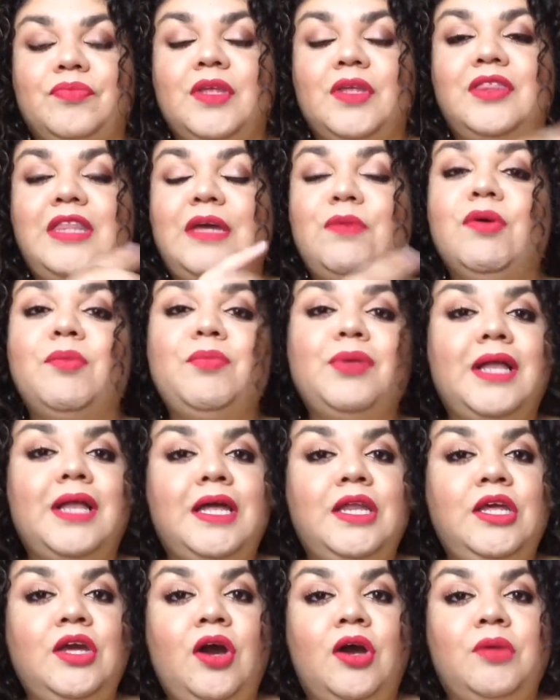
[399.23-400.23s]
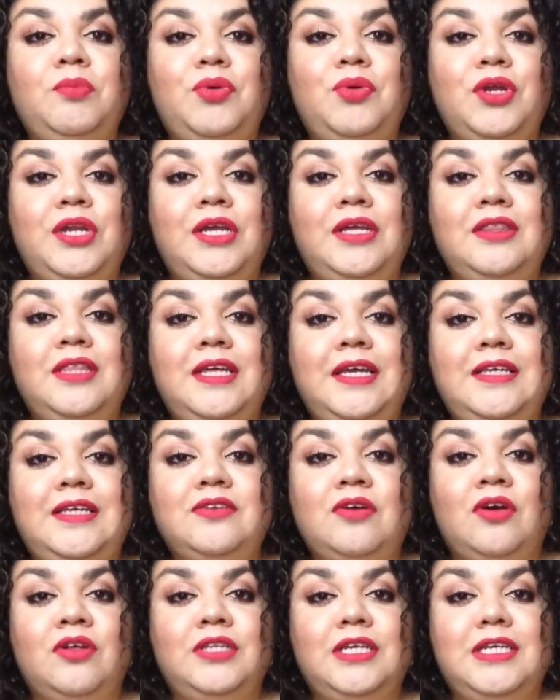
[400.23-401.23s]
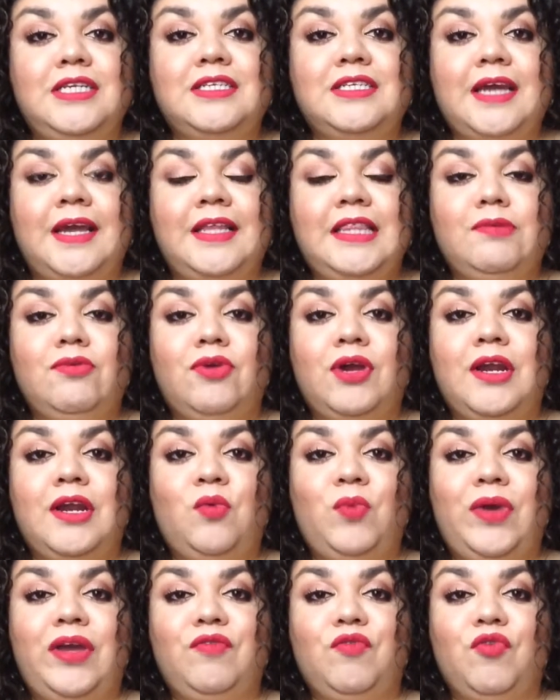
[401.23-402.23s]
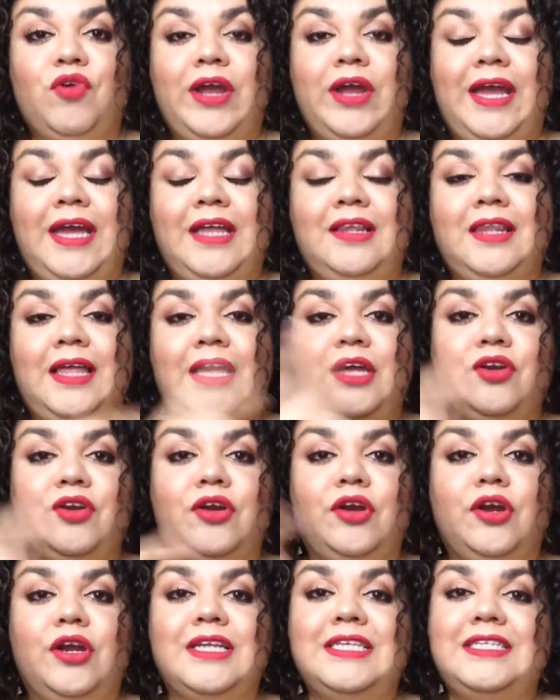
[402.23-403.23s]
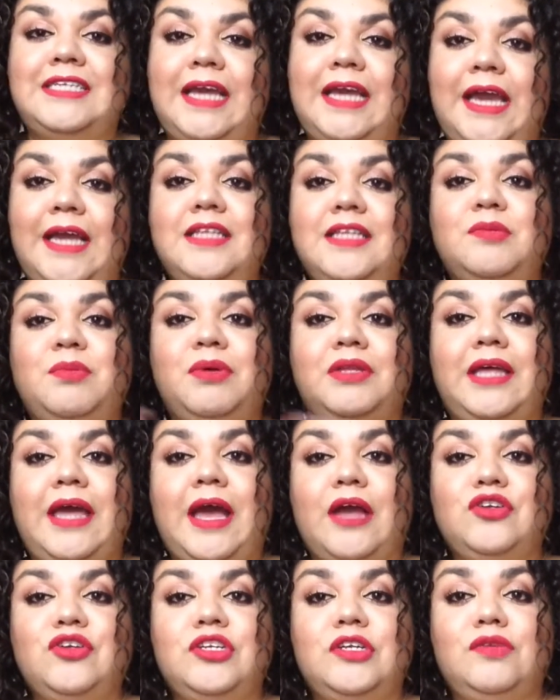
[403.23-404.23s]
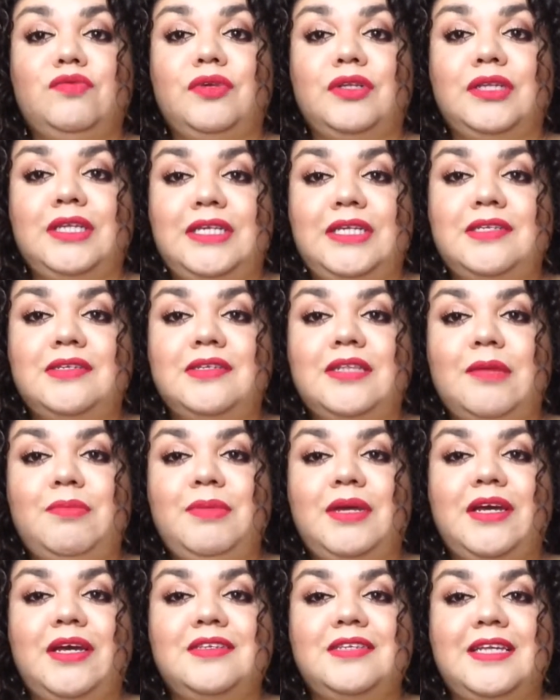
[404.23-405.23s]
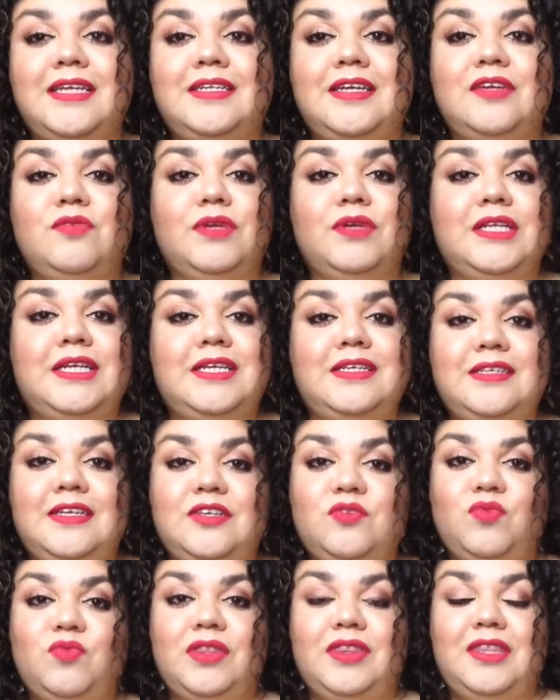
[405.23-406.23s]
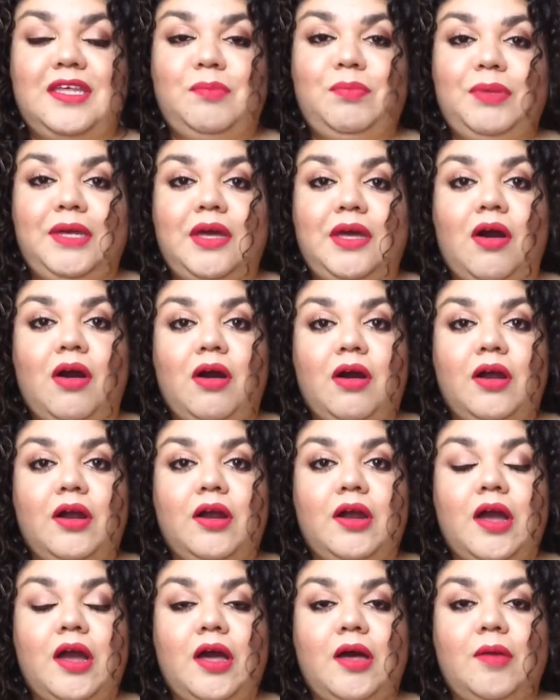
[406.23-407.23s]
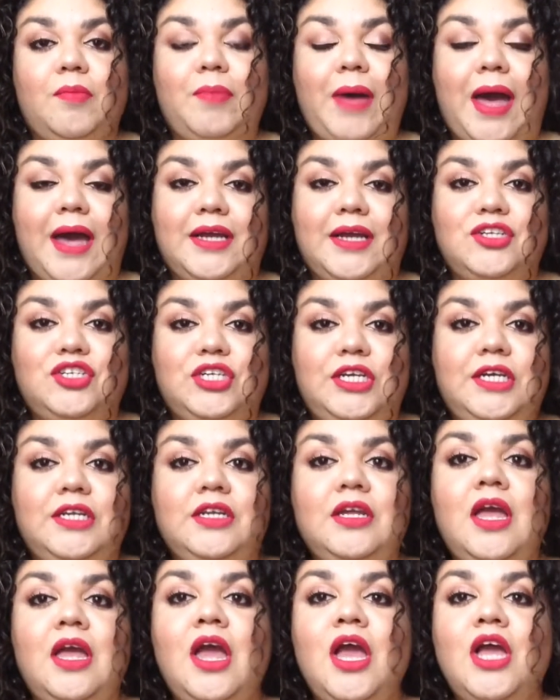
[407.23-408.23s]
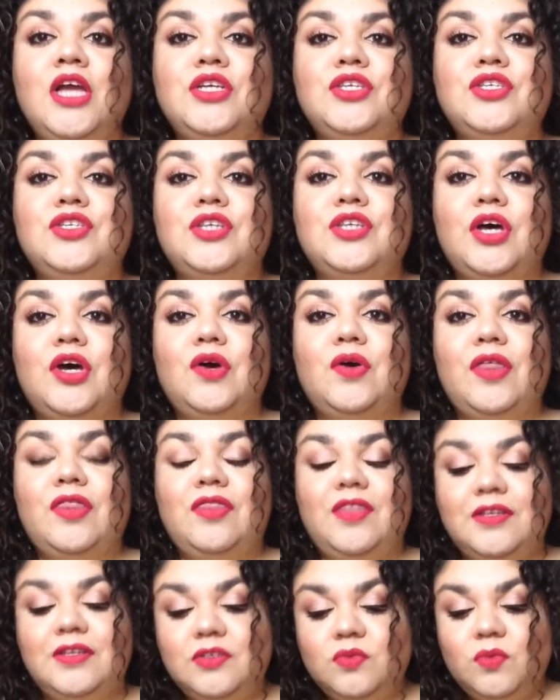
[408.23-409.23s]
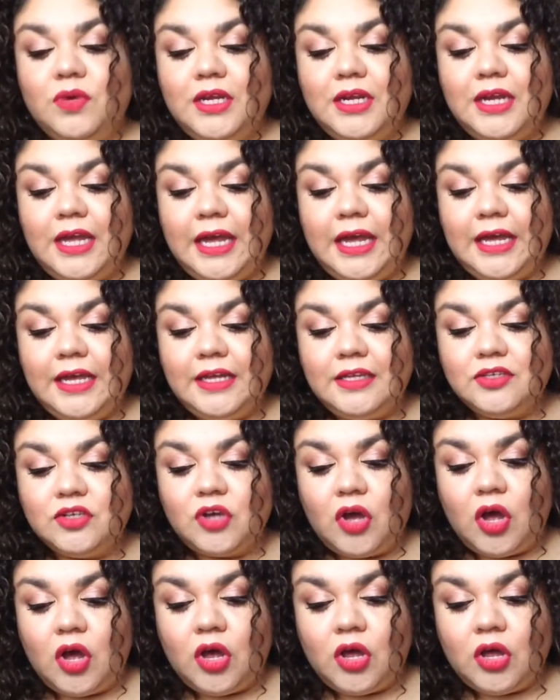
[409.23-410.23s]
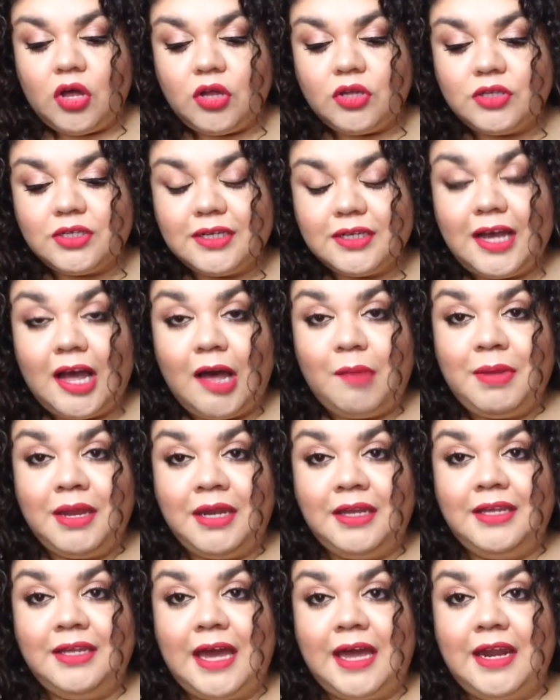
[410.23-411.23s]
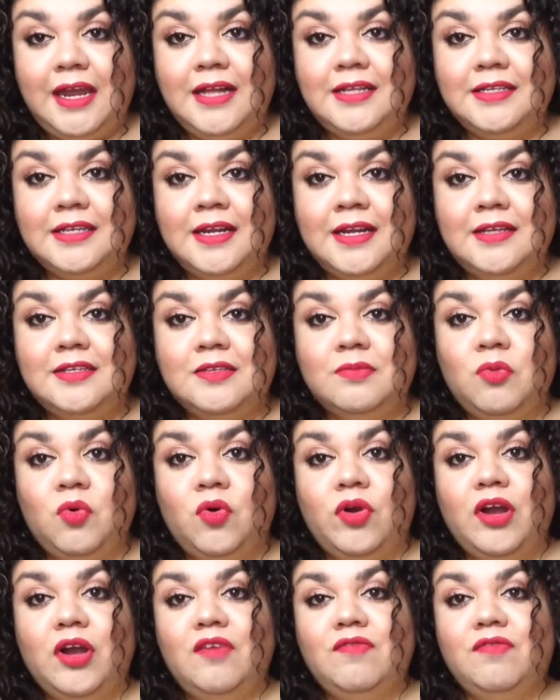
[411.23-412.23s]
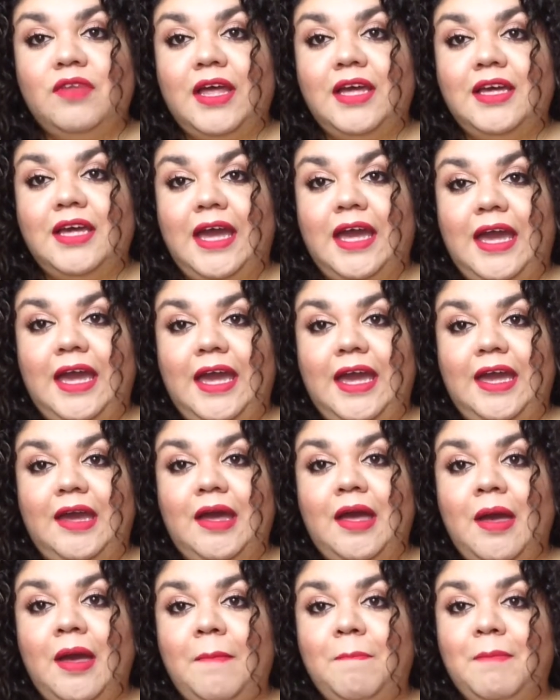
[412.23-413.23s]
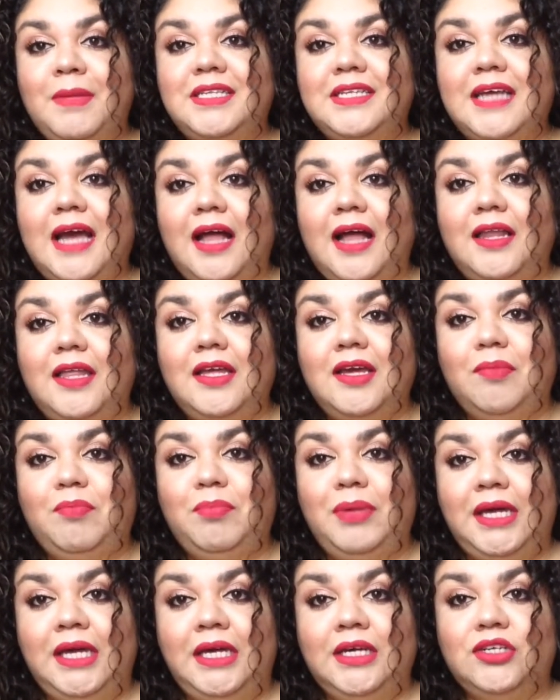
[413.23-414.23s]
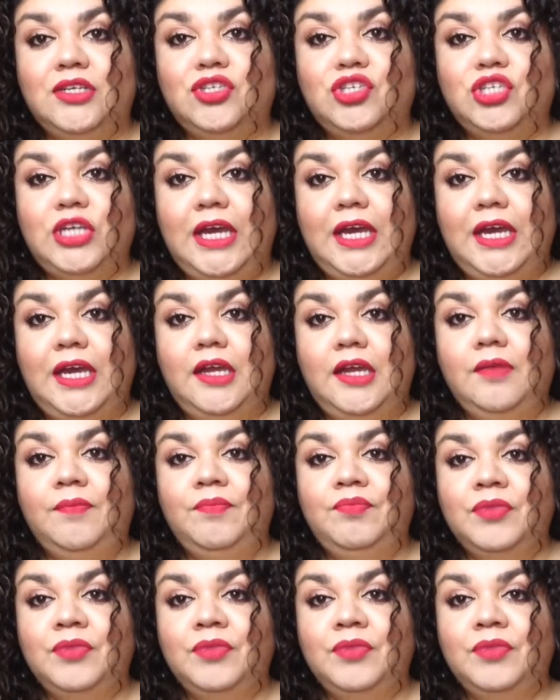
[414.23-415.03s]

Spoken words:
they weren't planning on putting these on the site. They were going to wait for a later date, but they actually released them because they did release these with the PR packaging. So this one is called Come and Get It, and it's more of like a metallic pink shade.